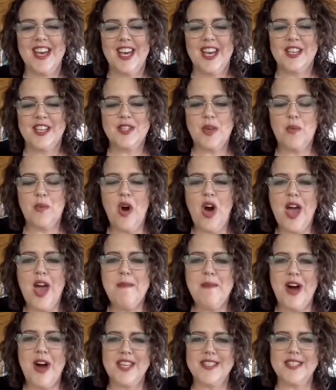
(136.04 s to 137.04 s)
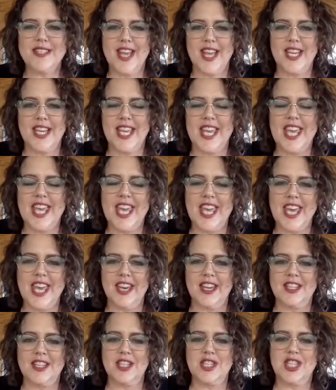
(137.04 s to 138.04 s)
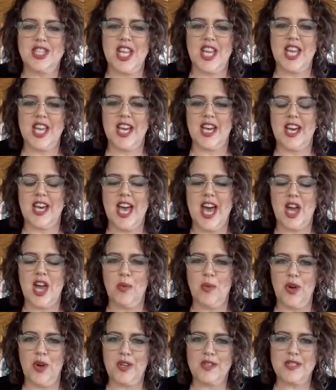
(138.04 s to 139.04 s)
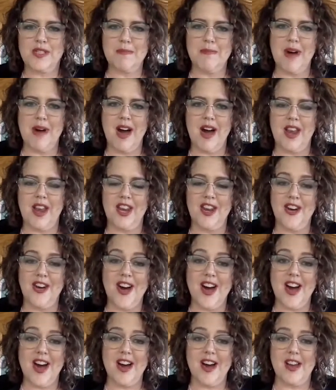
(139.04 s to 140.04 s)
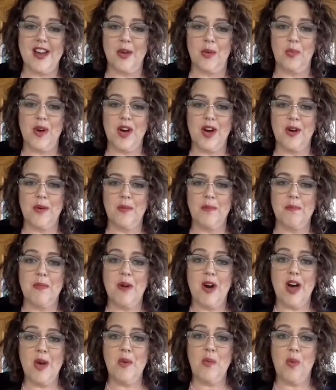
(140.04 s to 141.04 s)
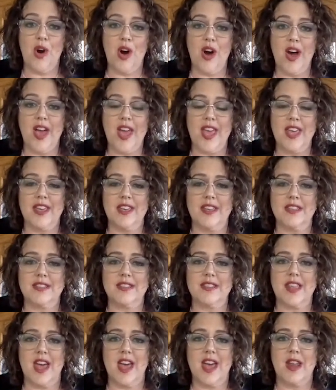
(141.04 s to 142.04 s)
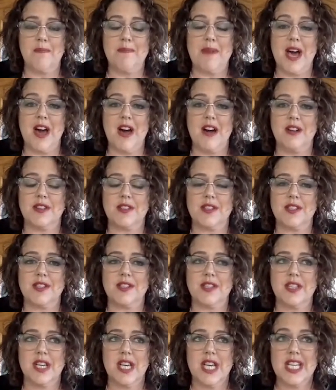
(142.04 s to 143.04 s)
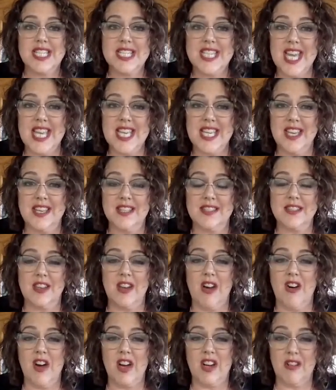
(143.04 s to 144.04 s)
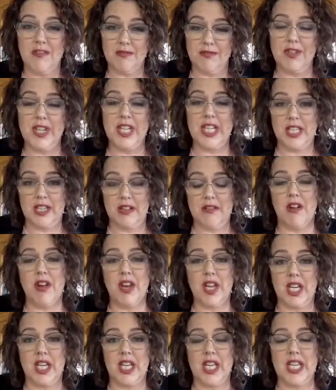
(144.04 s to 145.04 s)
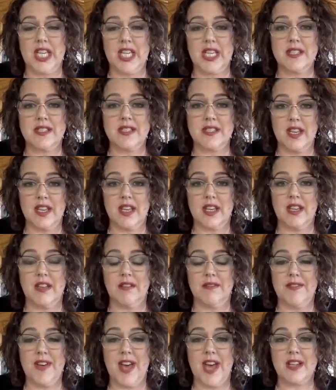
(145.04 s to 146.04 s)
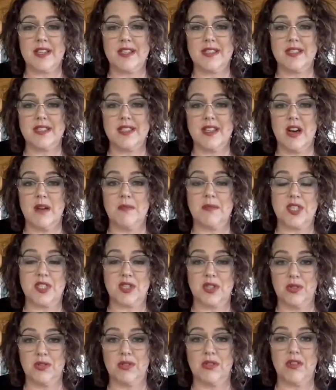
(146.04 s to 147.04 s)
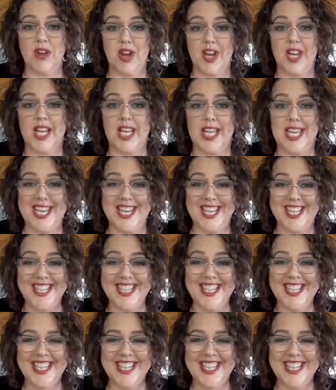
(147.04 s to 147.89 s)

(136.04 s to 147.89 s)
So why am I standing here to share how to work smarter, not harder? Well, my why is that about 10 years ago, I got really chronically sick. In fact, I'm still chronically ill.